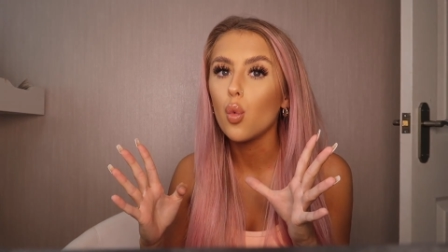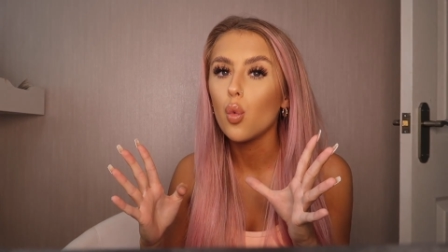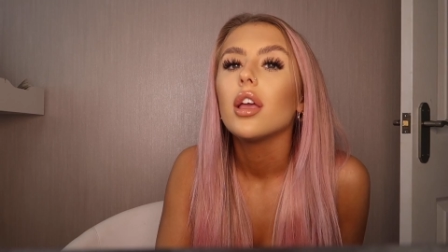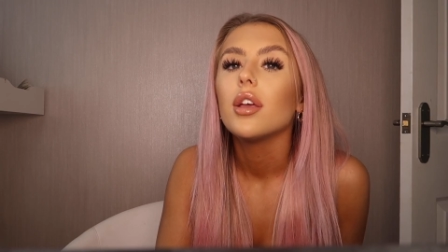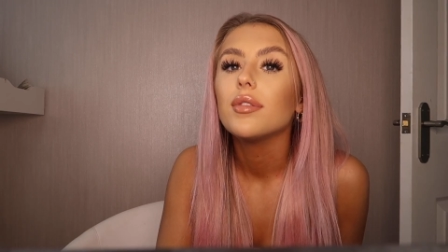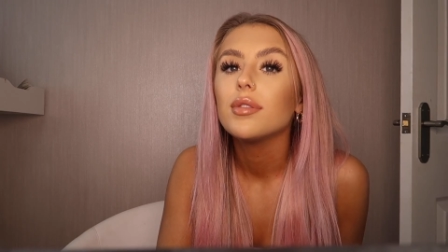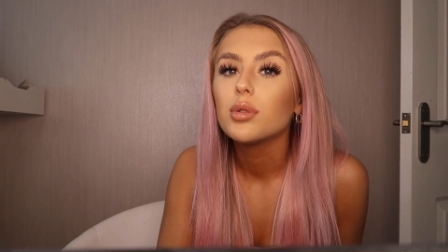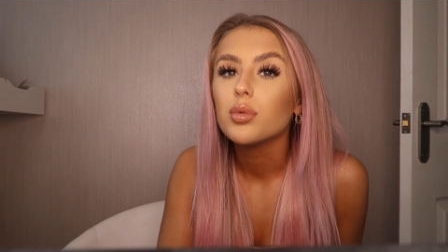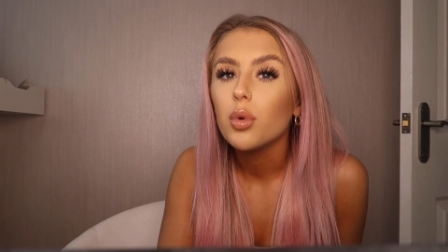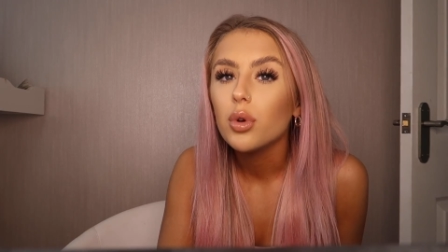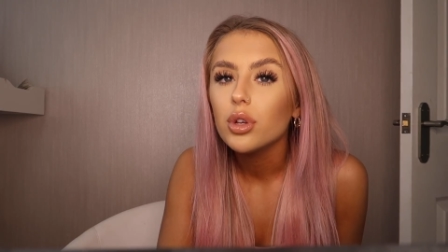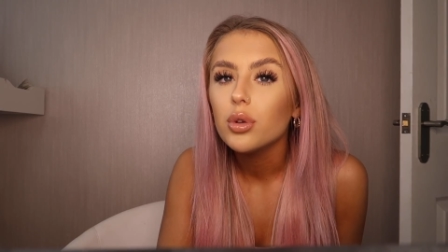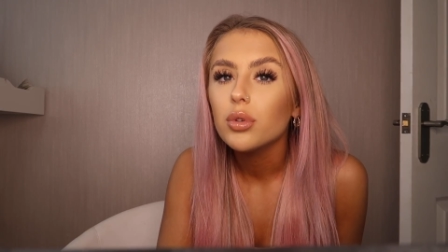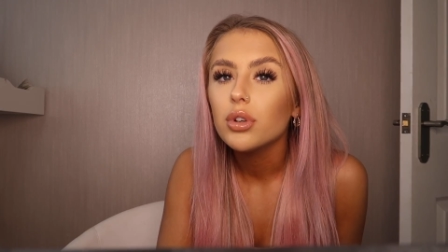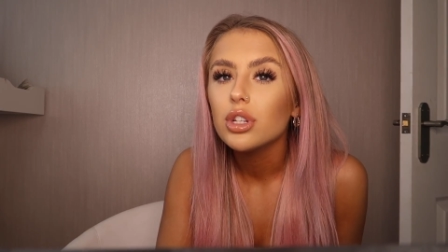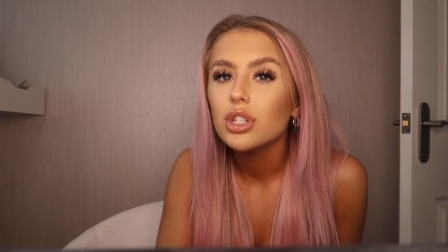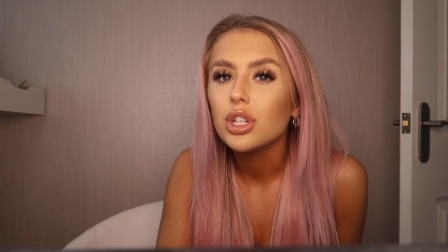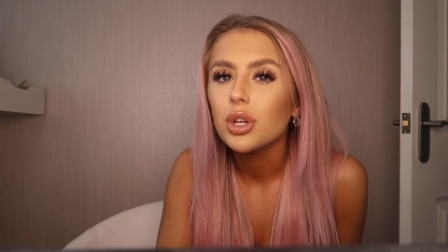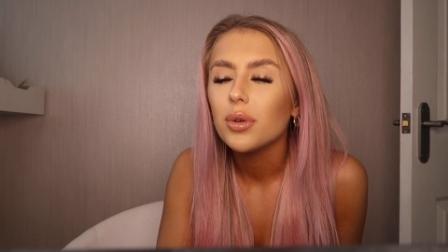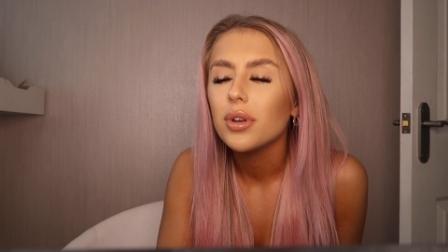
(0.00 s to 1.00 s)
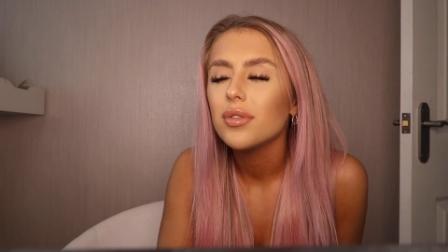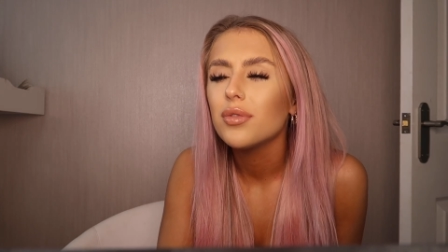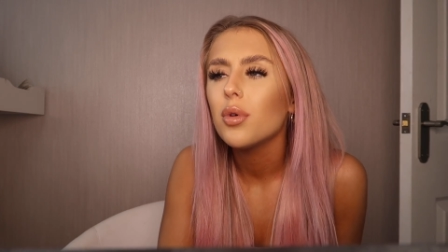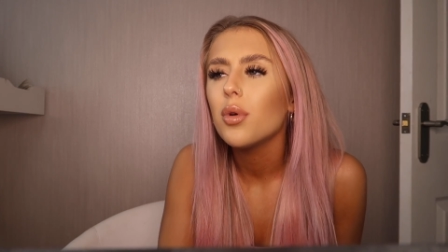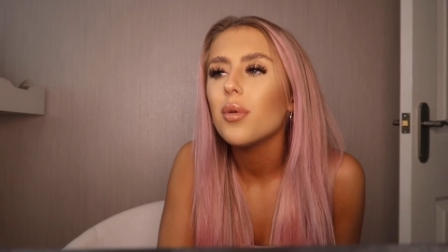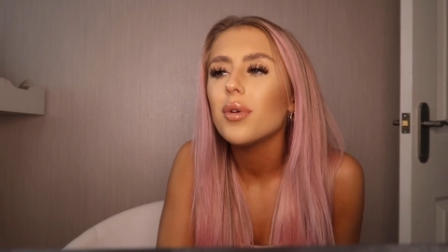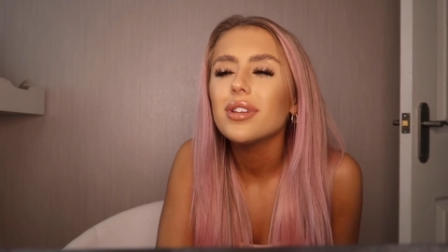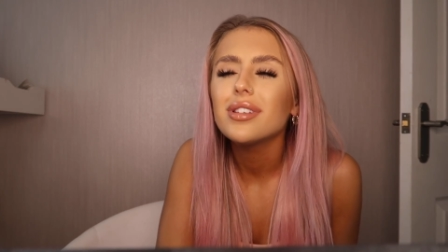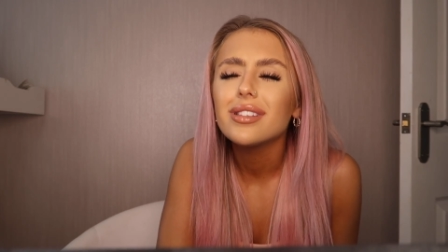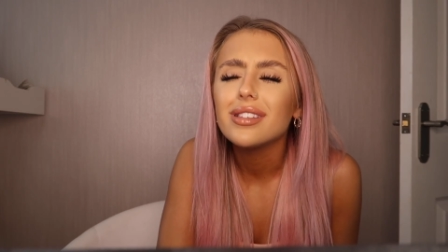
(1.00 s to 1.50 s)
If it's what you want to do and if you're
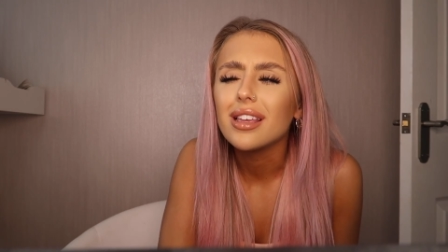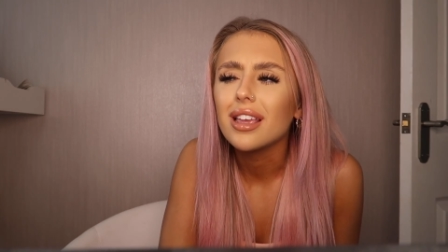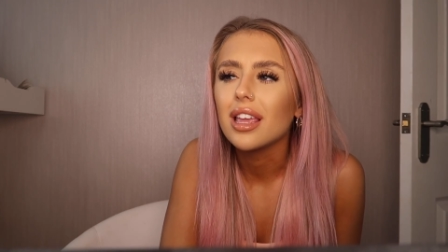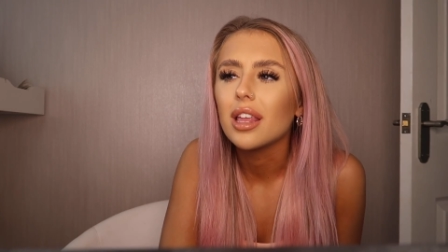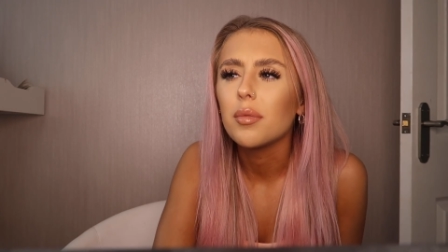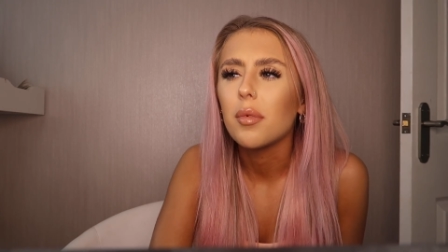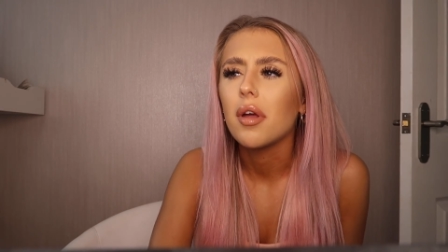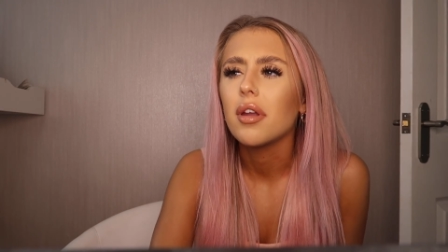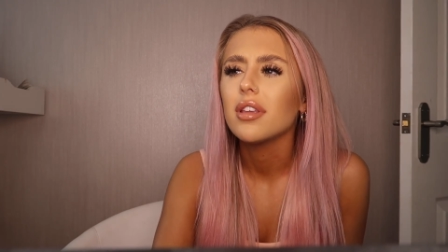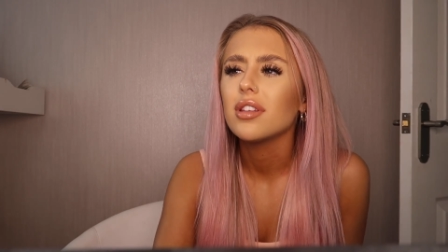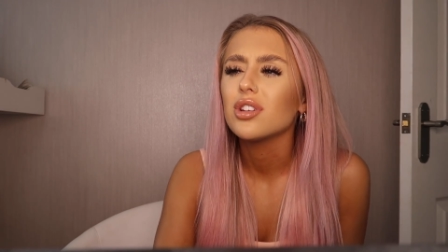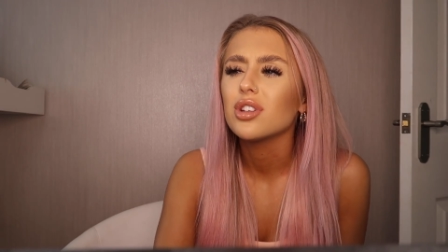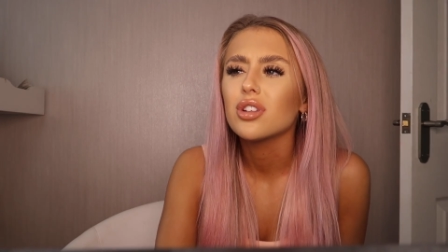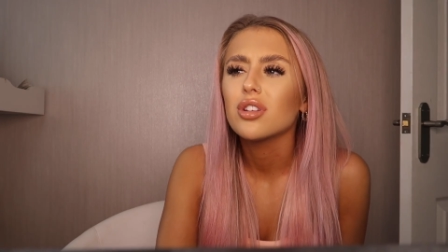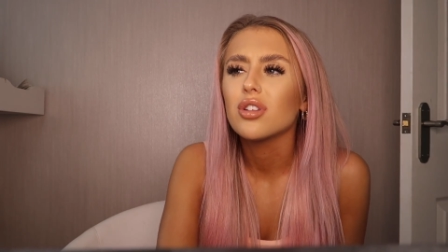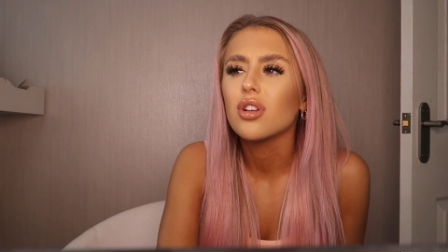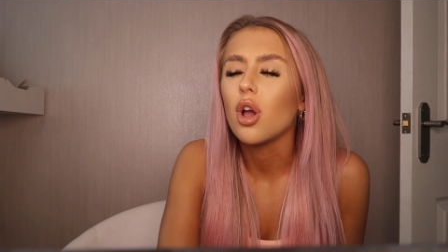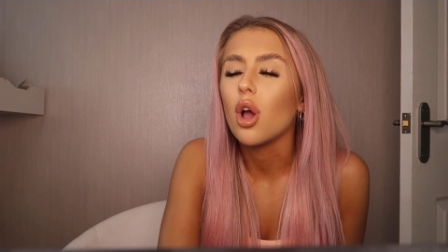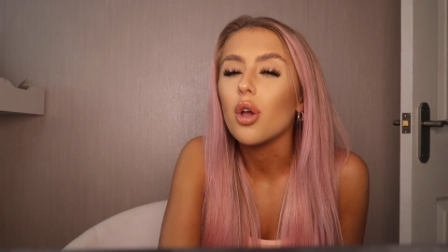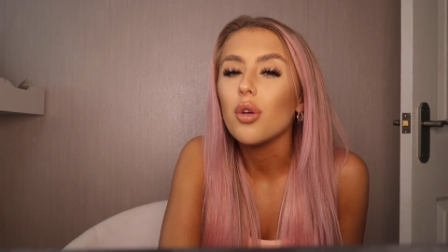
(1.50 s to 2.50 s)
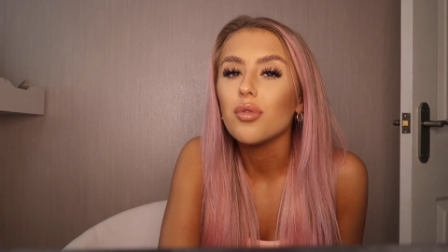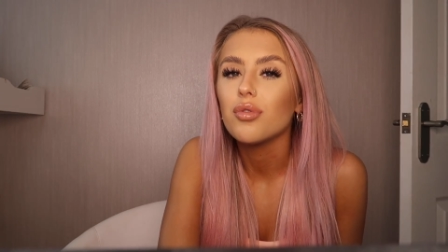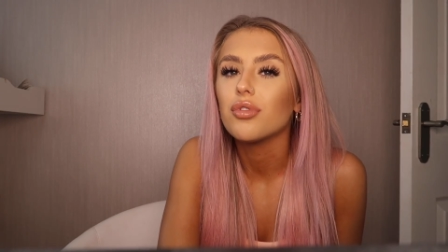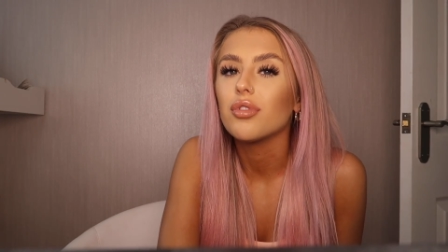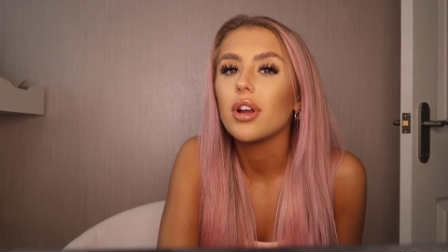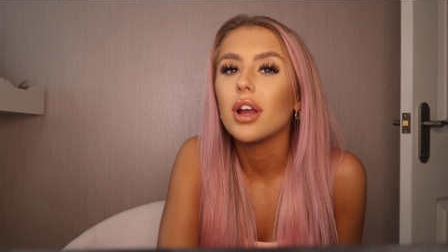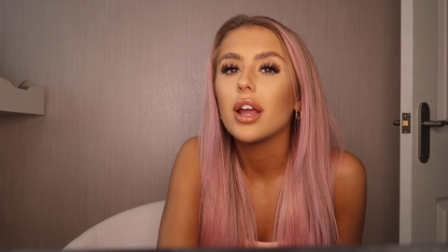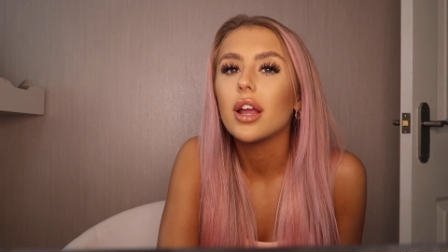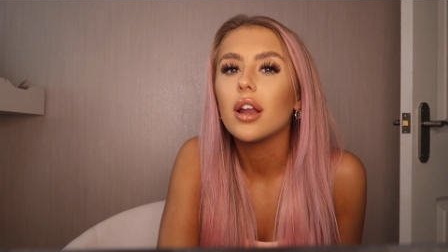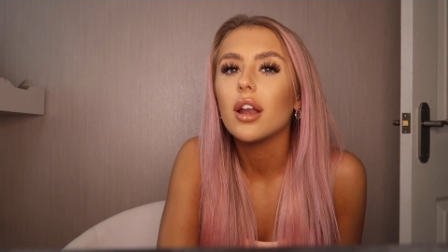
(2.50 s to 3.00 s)
always thinking about it, just go
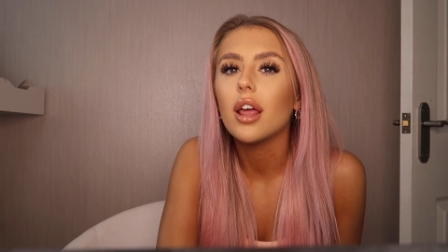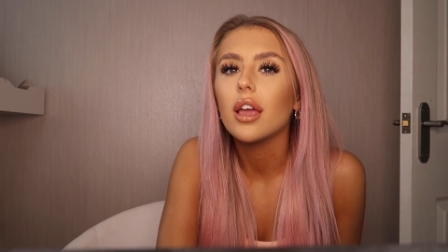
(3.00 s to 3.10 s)
for it.